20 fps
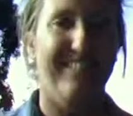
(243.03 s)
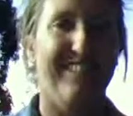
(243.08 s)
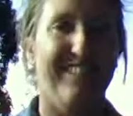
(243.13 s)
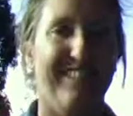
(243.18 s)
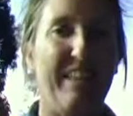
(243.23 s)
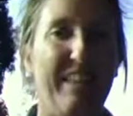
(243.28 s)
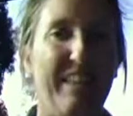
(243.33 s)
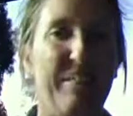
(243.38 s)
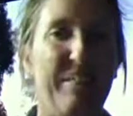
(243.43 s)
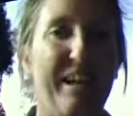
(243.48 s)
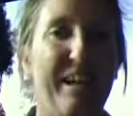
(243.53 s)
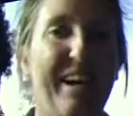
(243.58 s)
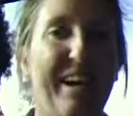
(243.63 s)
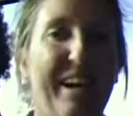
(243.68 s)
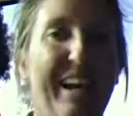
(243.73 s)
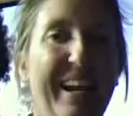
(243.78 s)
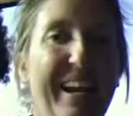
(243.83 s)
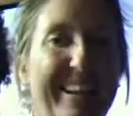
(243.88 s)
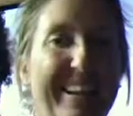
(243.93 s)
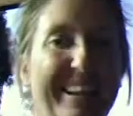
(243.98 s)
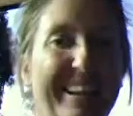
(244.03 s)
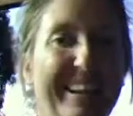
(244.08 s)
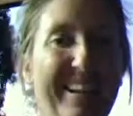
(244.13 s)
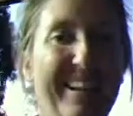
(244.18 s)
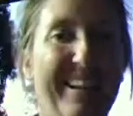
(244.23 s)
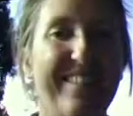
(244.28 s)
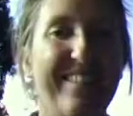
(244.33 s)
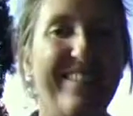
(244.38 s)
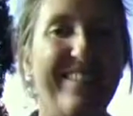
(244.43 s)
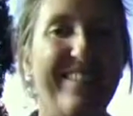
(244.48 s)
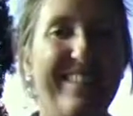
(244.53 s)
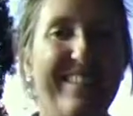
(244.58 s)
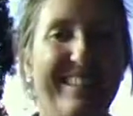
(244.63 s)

let me know how you're going with